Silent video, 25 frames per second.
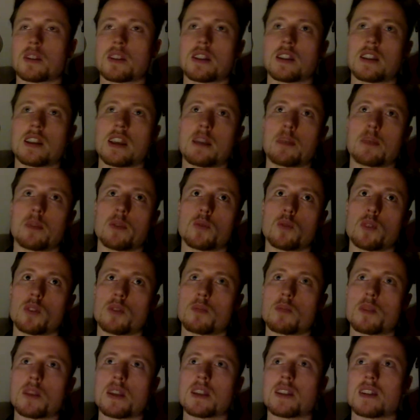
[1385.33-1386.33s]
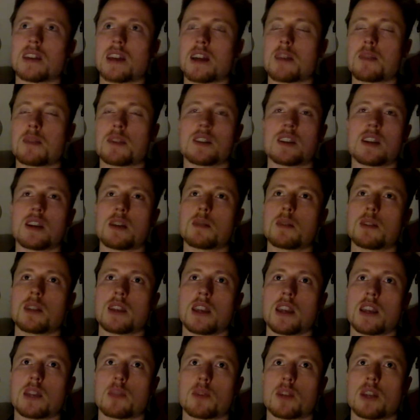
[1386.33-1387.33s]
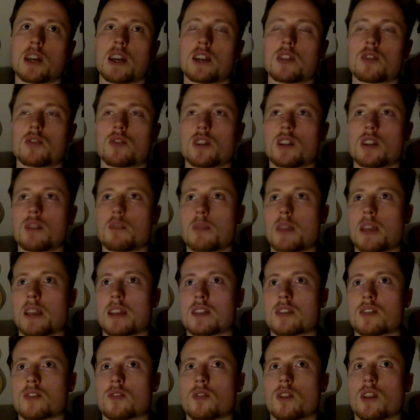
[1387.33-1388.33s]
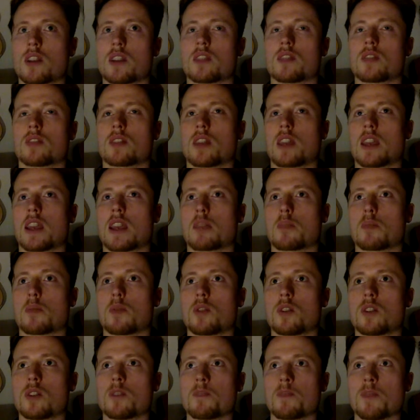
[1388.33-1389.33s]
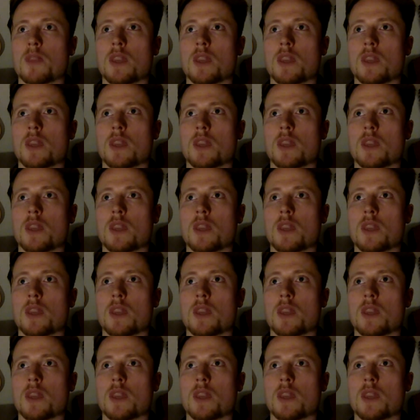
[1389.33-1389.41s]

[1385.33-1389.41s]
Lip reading: that happened with me time and time again when I trained max strength on the hangboard,